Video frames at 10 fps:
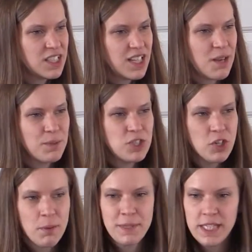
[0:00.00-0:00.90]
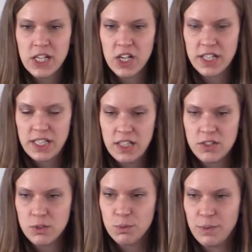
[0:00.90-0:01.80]
And we show up here
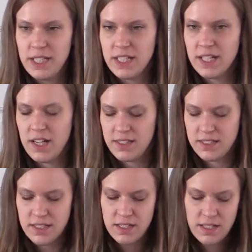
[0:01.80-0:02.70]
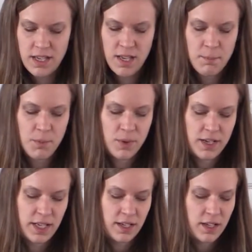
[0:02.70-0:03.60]
each week on Sunday
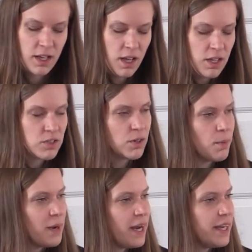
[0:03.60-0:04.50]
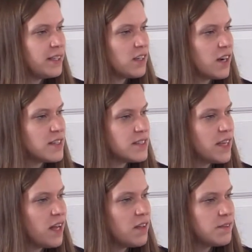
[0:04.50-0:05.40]
morning to remind
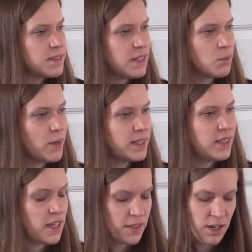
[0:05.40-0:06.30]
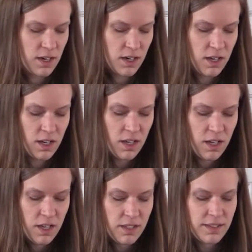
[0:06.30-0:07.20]
ourselves and one another
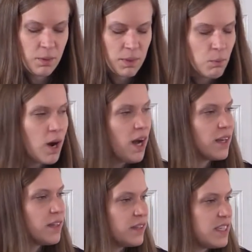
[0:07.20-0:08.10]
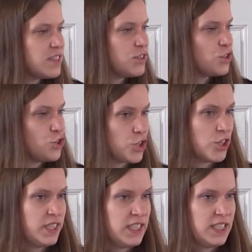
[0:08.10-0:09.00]
that we walk this
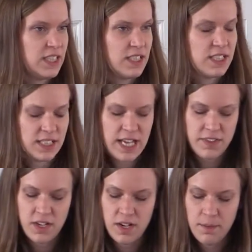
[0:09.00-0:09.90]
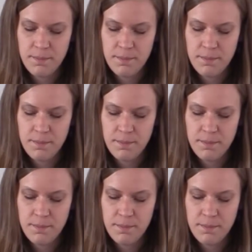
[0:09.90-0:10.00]
journey together.